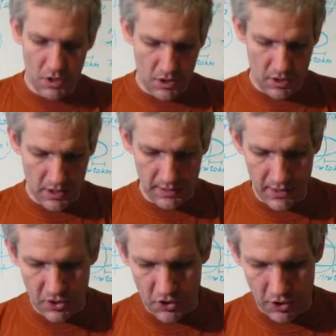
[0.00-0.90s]

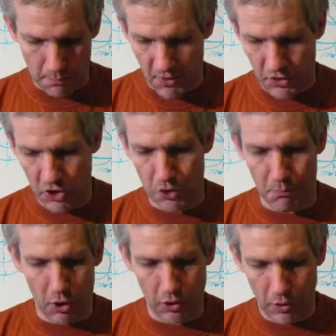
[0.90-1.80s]
This is just a
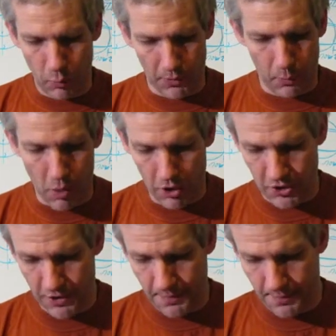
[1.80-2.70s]
bottle with
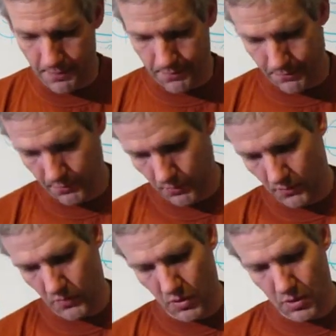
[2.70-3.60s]
water
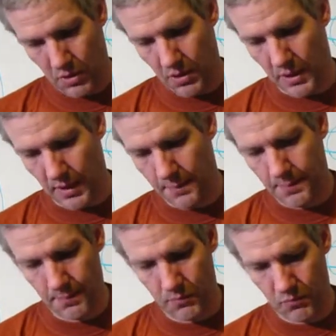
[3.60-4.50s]
on
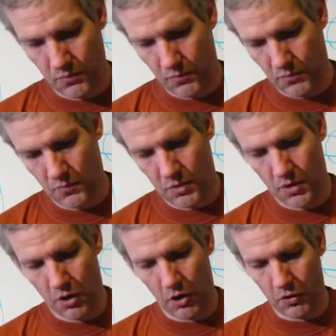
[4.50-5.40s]

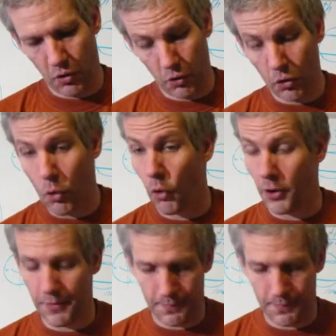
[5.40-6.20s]
a cord.